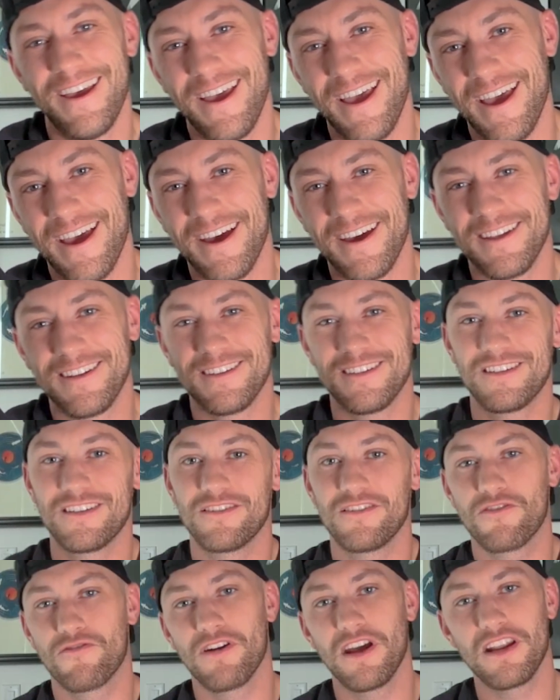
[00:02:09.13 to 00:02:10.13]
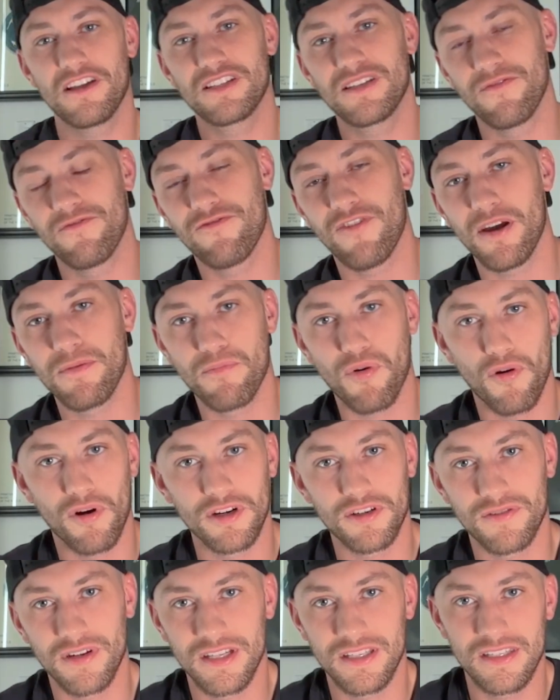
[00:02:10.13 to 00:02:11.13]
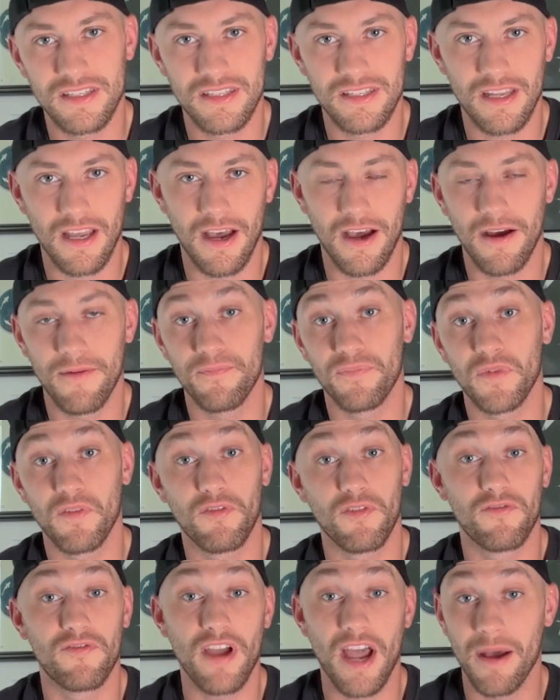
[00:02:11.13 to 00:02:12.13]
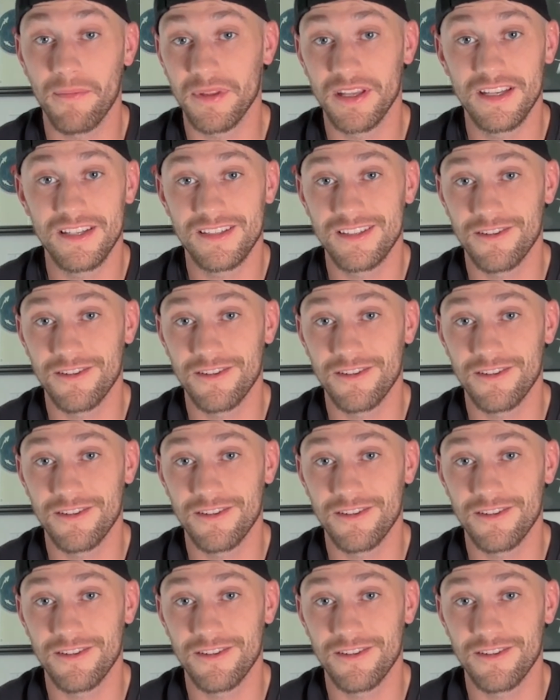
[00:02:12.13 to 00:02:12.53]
and creating some fun portraits for families.